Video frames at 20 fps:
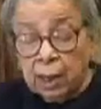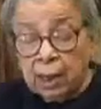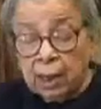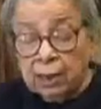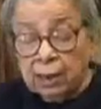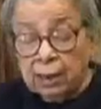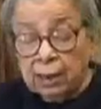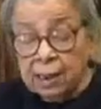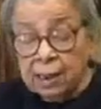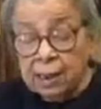
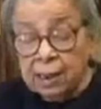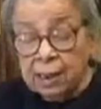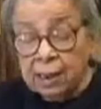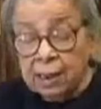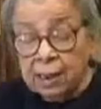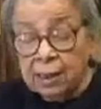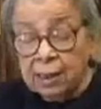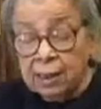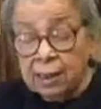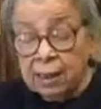and thus
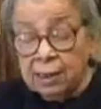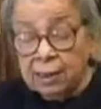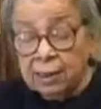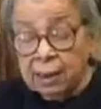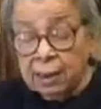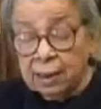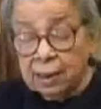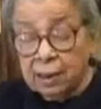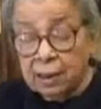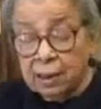India
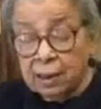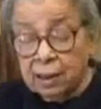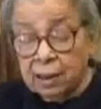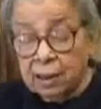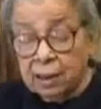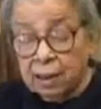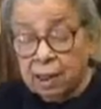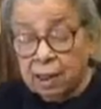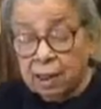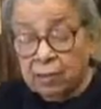suddenly
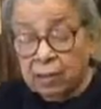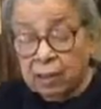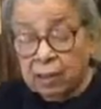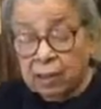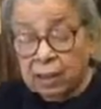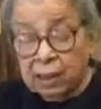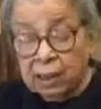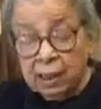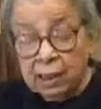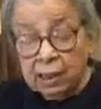
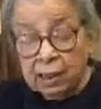discovered